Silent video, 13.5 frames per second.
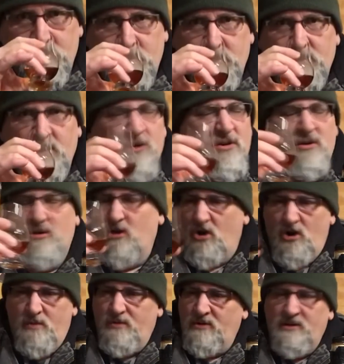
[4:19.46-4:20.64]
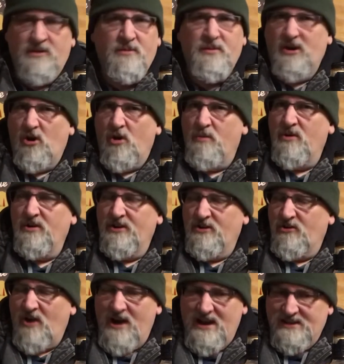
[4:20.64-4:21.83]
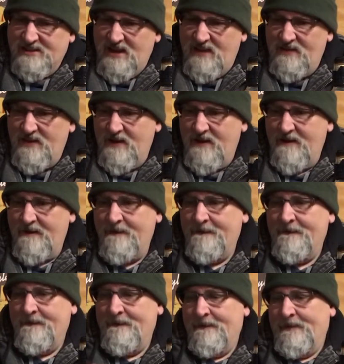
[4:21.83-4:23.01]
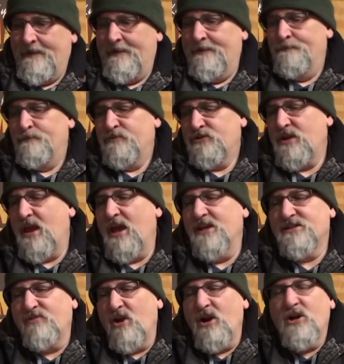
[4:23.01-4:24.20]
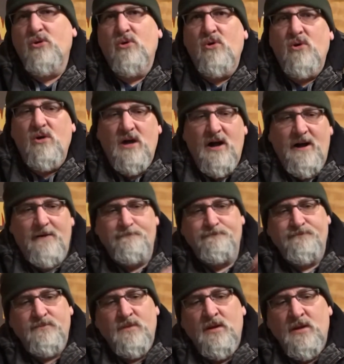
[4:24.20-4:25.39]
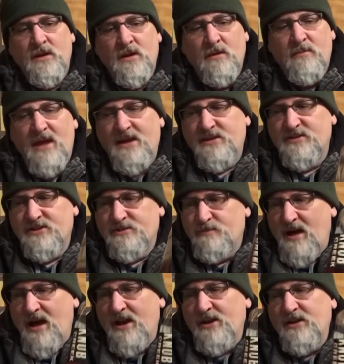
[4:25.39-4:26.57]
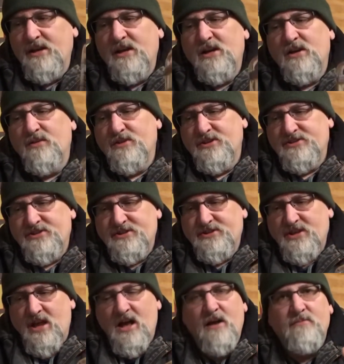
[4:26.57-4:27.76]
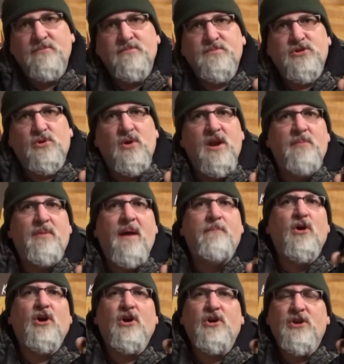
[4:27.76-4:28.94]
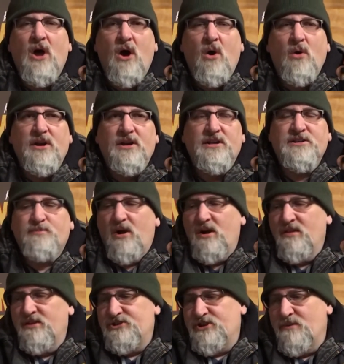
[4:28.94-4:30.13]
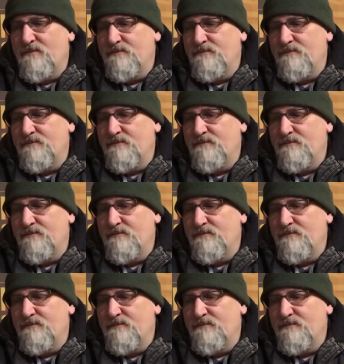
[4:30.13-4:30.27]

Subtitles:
Little herbal, a little grass on there. So yeah, it's very cool. Back to this bottle here. This is it's created by Booker No, and it is part of the Jim